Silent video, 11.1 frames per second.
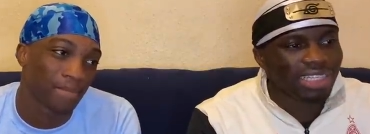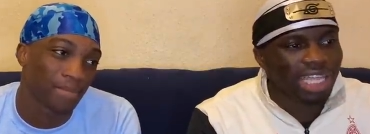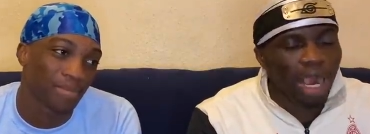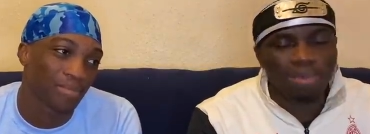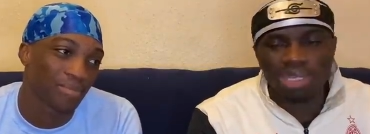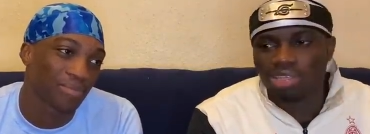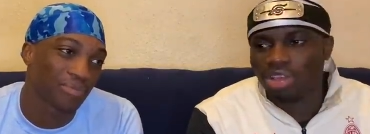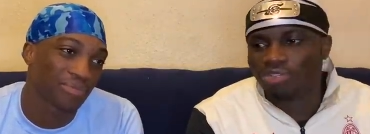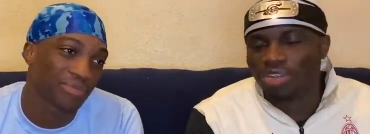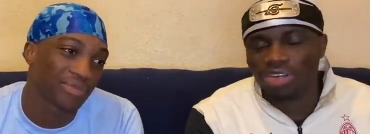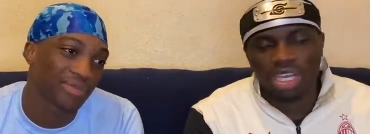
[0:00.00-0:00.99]
Speaker 1: That would be so
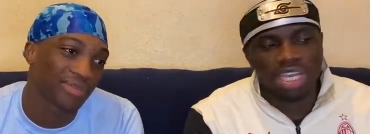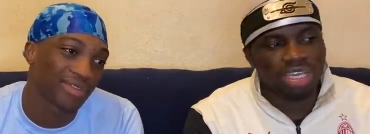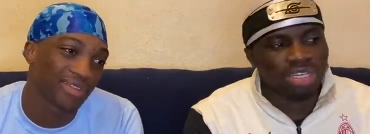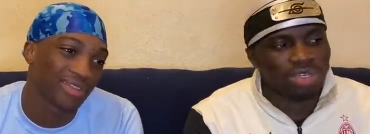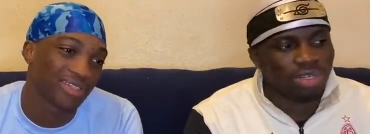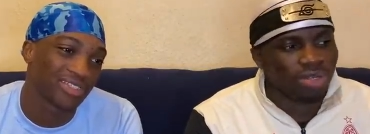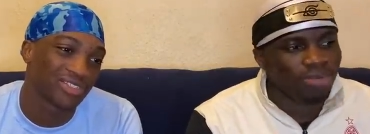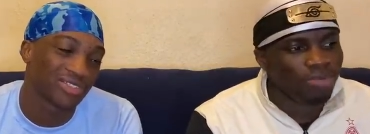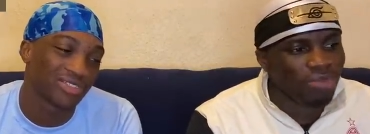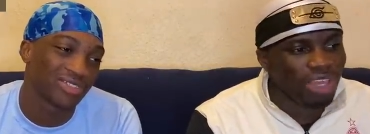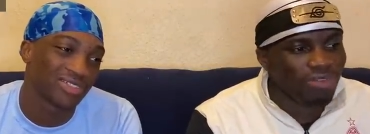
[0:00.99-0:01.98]
infuriating, you know.
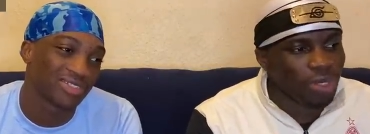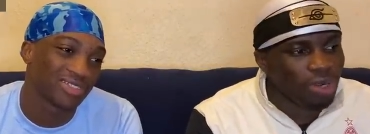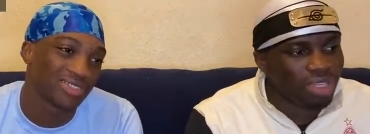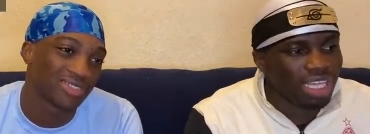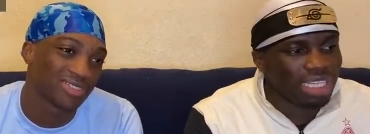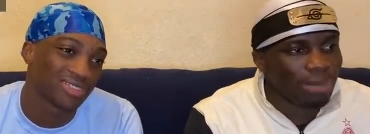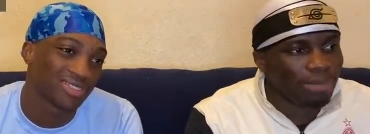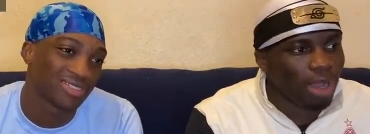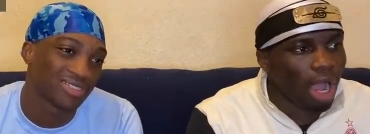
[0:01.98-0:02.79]
Sure. If your whole thing is up...